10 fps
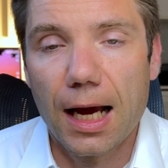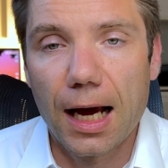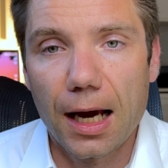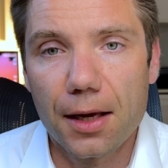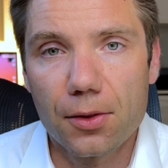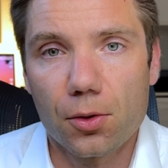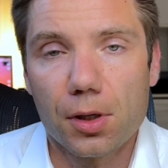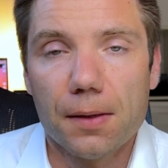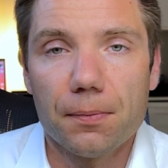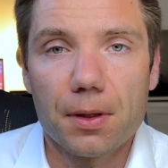either
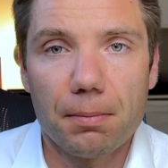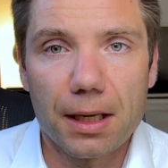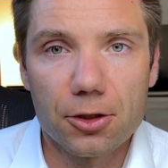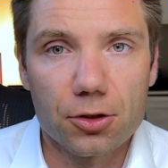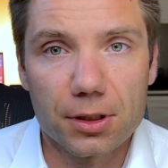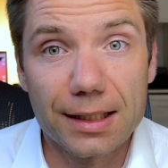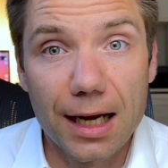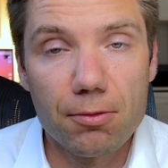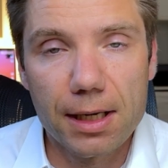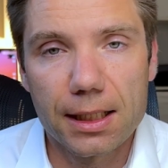the manager
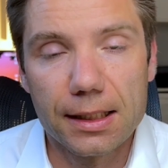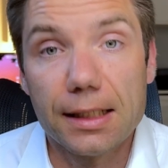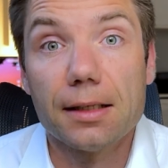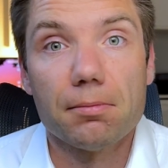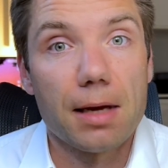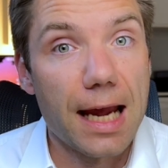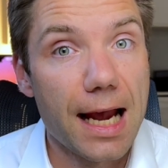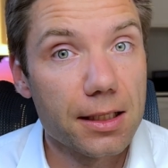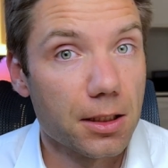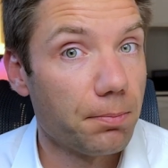directly
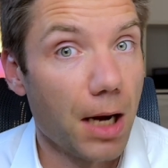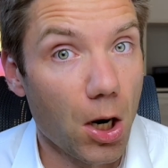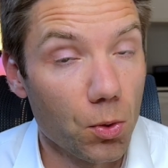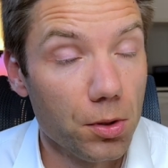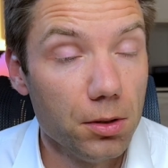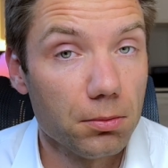has the power